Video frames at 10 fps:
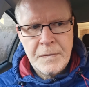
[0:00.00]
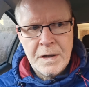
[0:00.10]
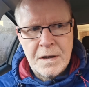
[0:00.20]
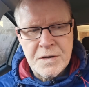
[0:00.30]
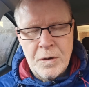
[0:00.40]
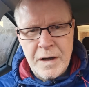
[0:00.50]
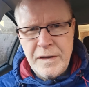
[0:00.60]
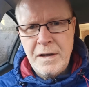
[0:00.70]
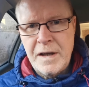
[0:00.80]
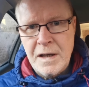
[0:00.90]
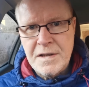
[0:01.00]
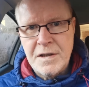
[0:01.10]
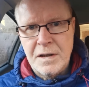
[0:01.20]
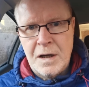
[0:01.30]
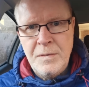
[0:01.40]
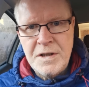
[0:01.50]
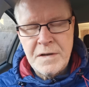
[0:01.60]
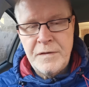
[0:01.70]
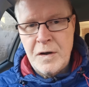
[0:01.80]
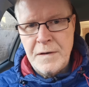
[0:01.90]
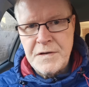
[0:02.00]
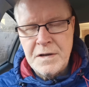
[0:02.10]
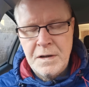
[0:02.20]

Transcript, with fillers: So I think cancer only survives